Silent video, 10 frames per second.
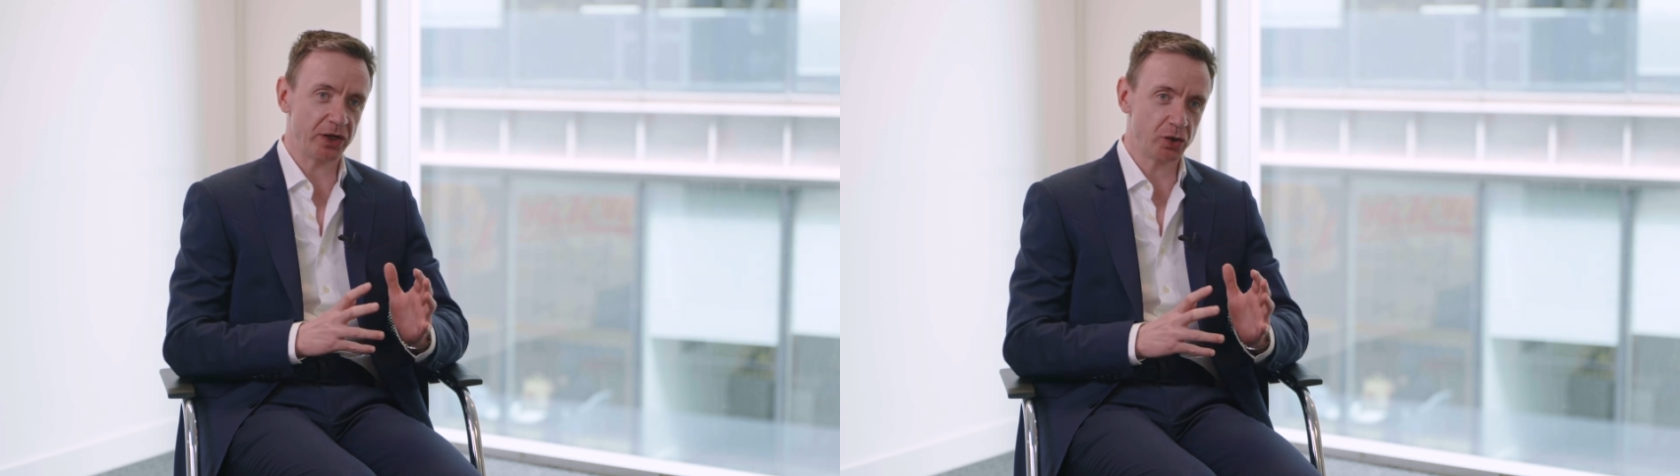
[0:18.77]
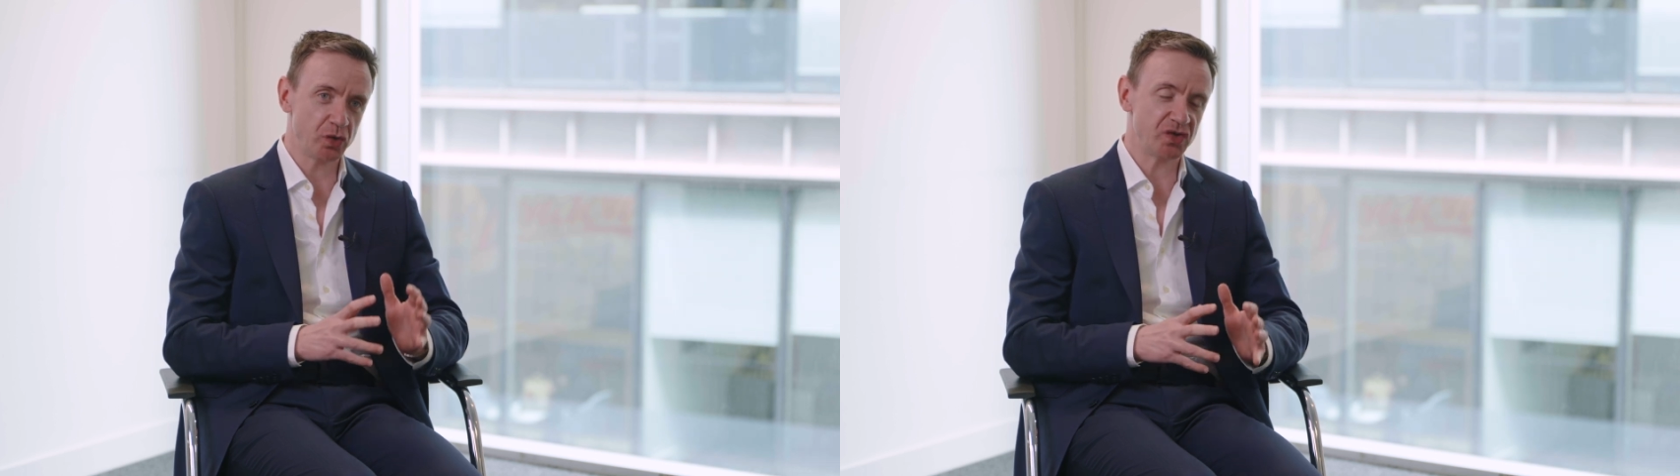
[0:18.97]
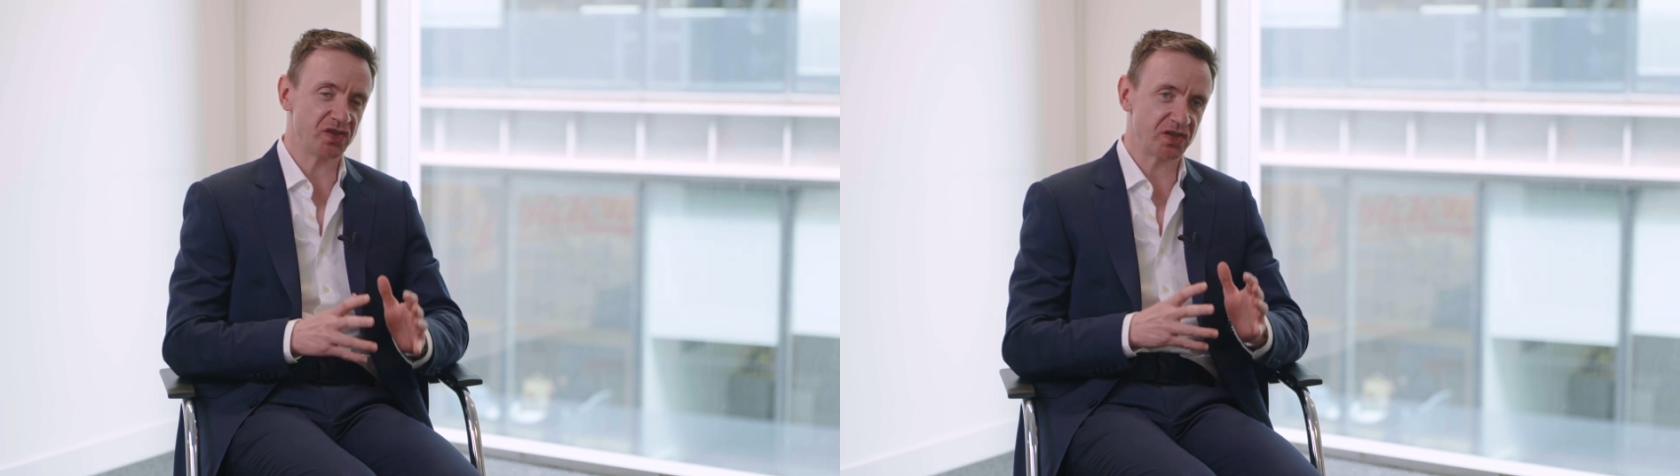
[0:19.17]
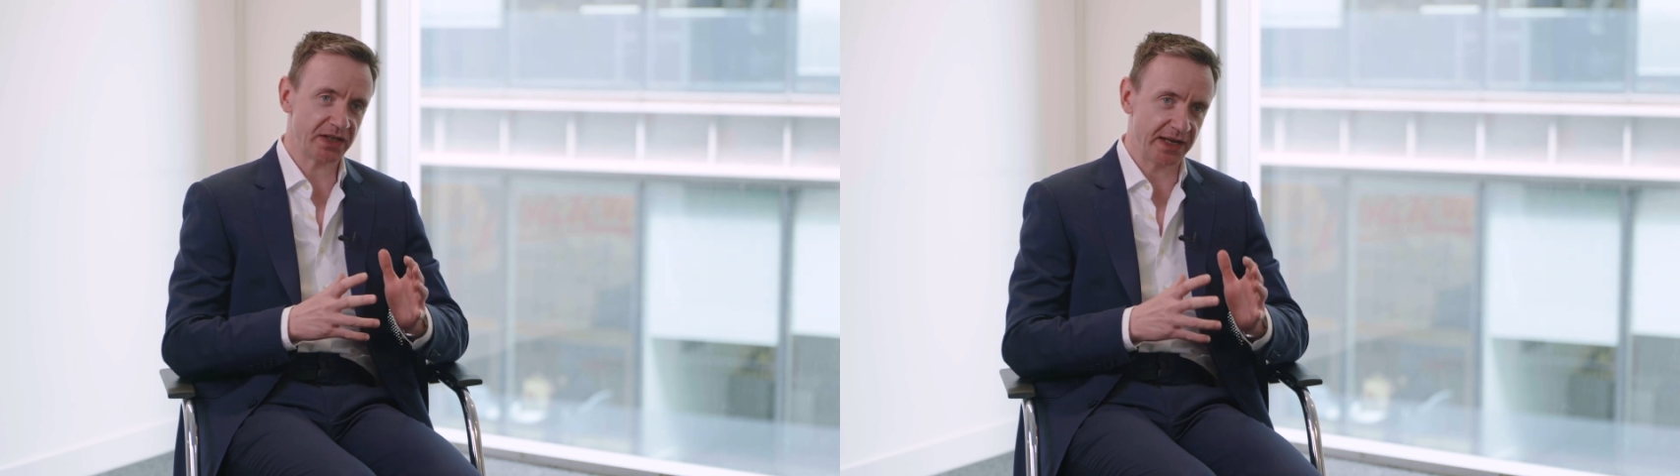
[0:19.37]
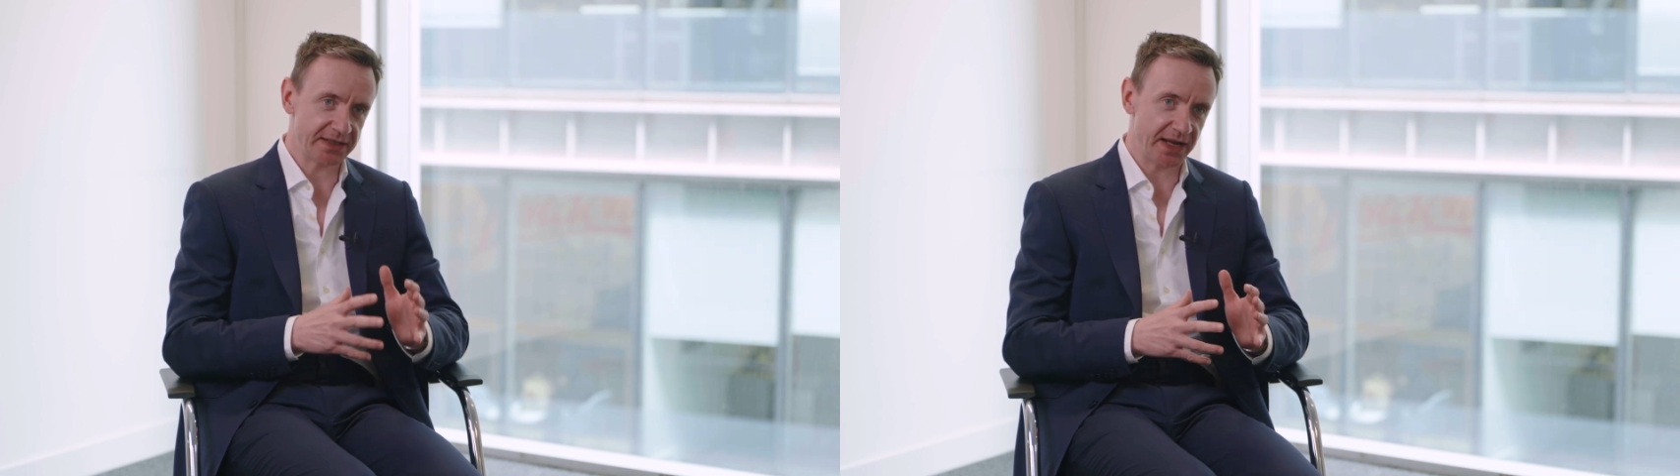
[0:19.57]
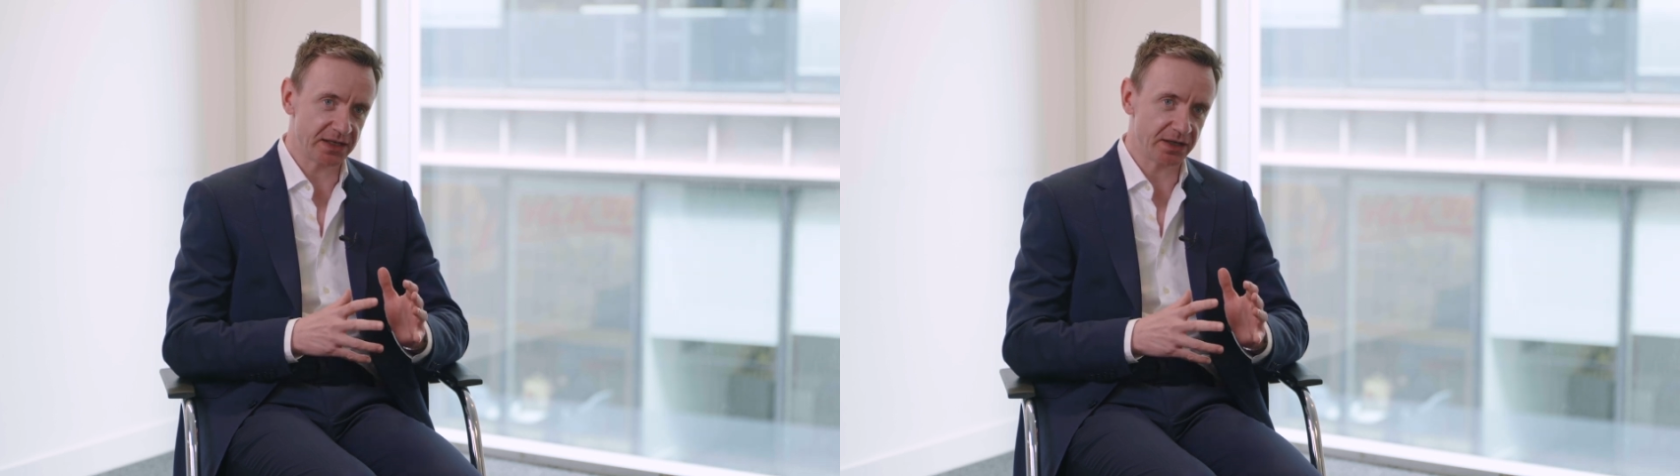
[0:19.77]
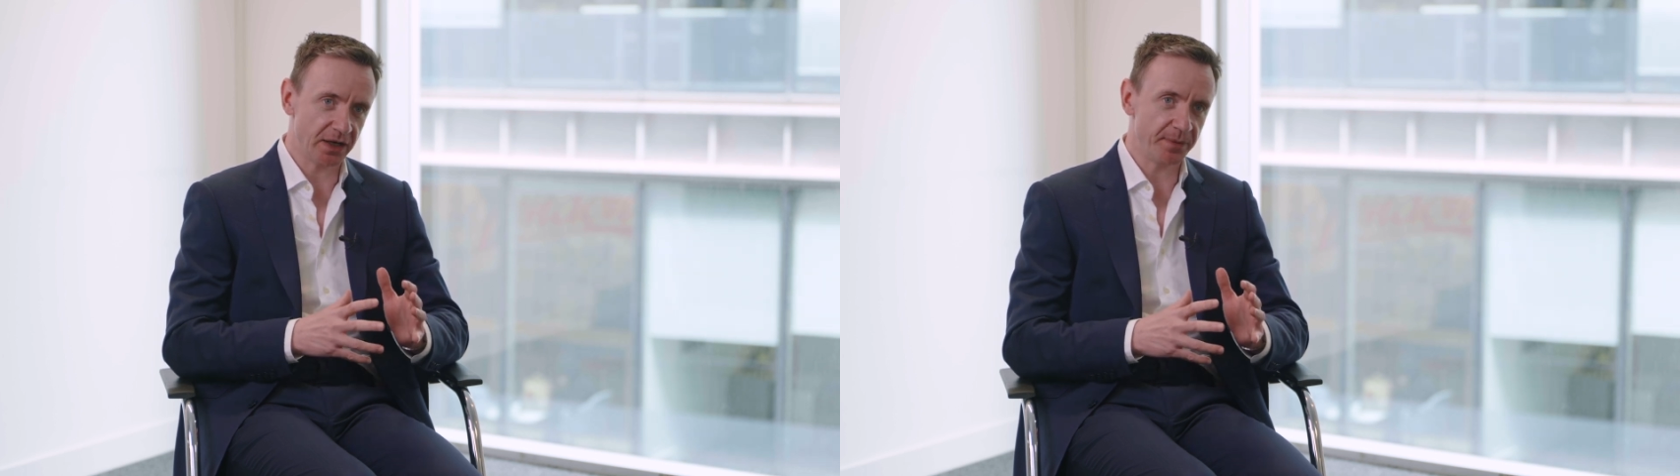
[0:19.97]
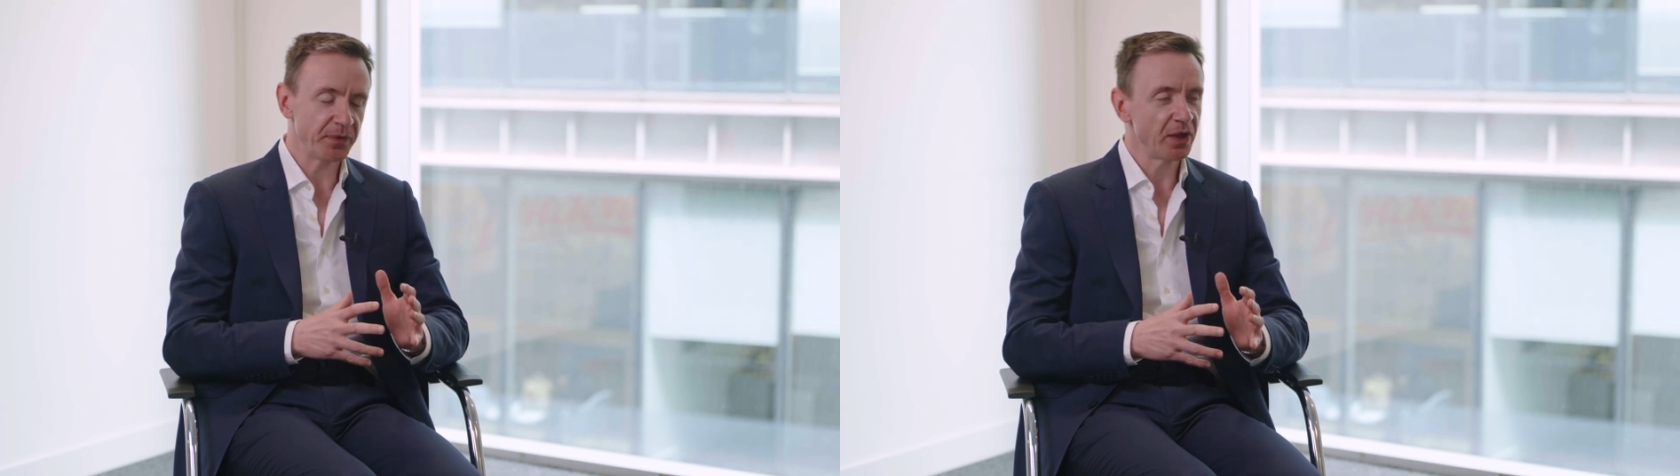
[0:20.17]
using to collect data.